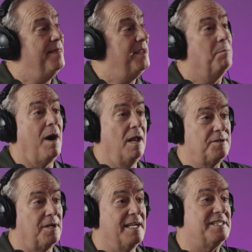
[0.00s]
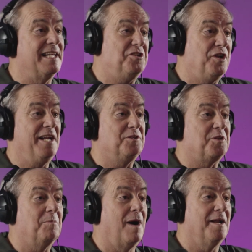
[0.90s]
then monitor as they change
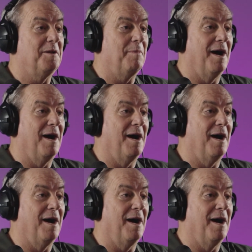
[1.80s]
their mind about,